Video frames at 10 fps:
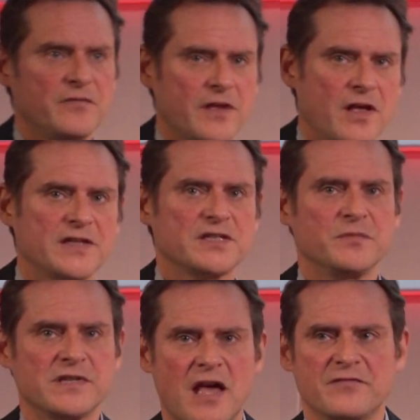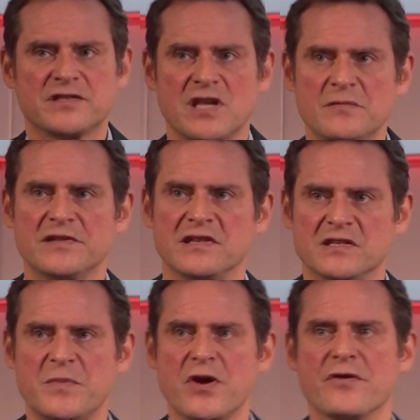for the customer to have a seamless
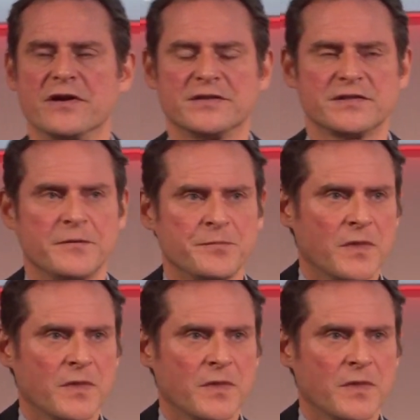experience.